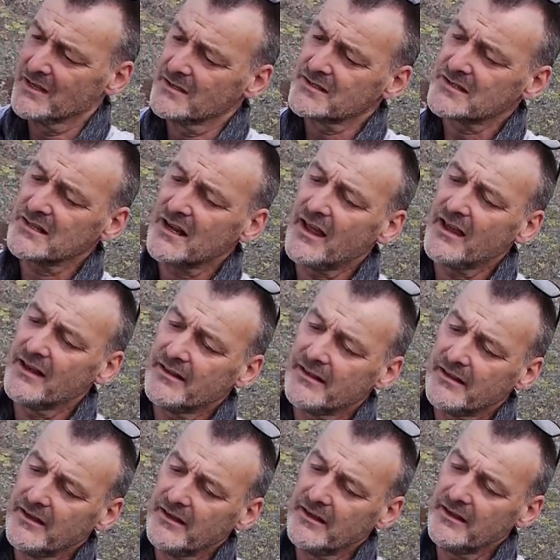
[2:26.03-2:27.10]
slide
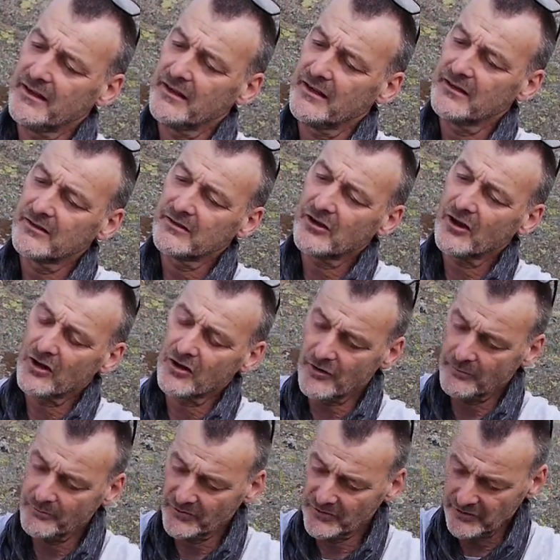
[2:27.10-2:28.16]
the collar
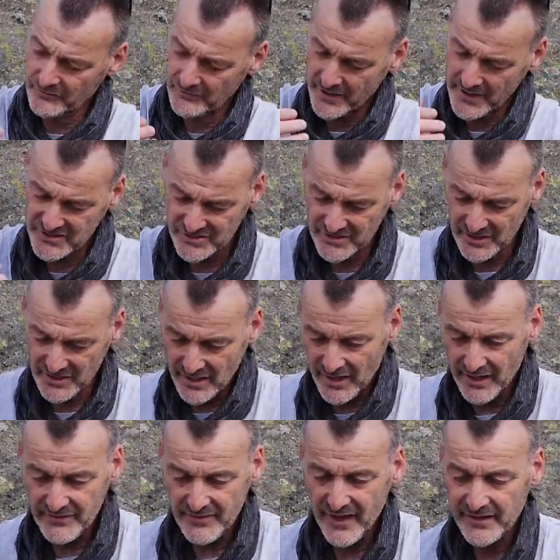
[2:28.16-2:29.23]
up to your wrist,
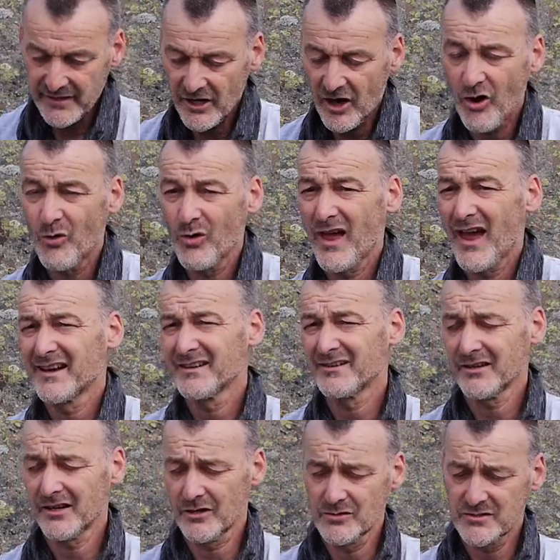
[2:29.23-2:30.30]
and then your whole hand
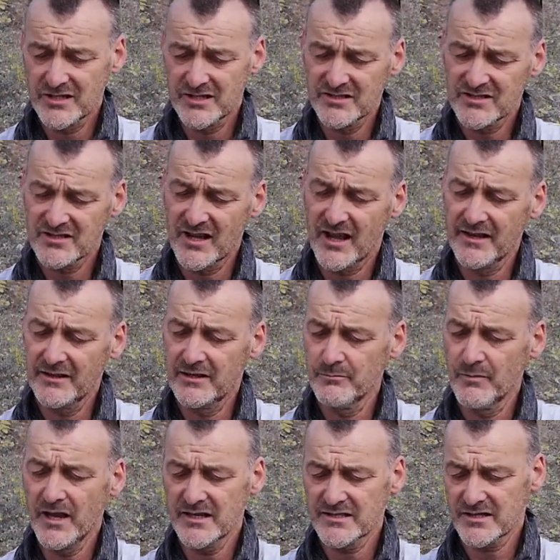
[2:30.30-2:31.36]
goes inside the
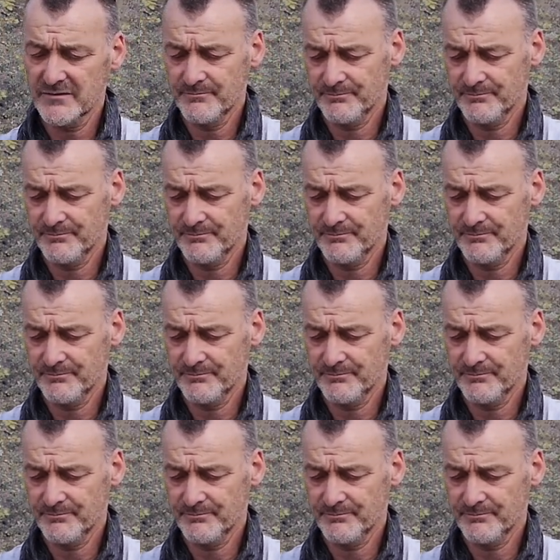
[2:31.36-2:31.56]
mitt.